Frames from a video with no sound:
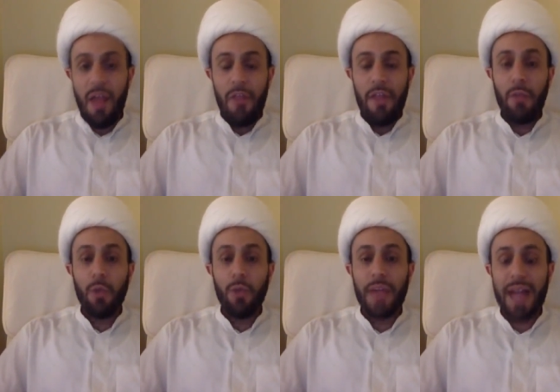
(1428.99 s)
they
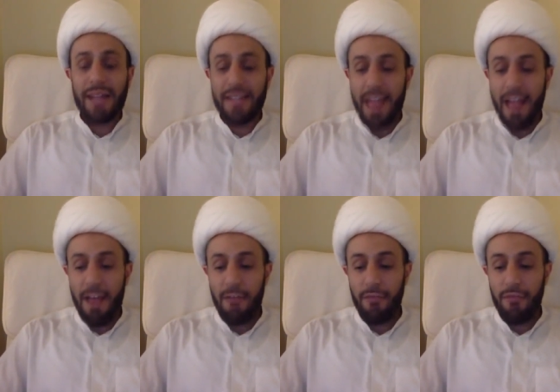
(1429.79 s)
will not
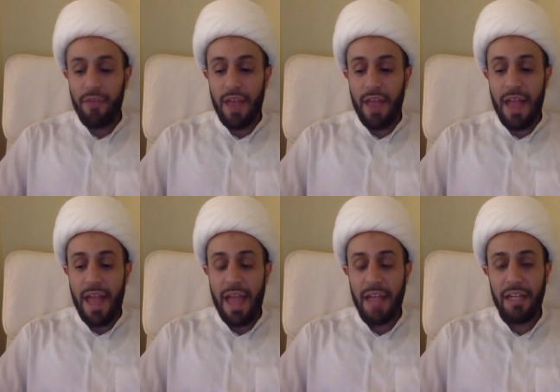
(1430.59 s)
have
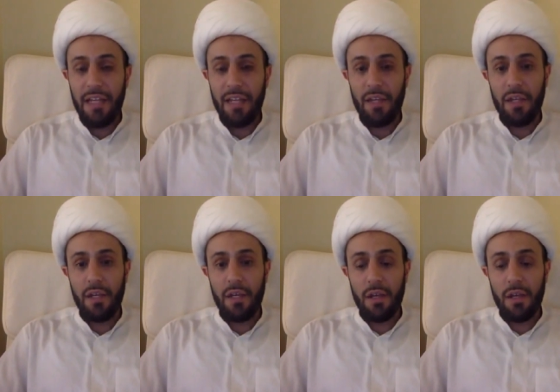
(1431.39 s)
any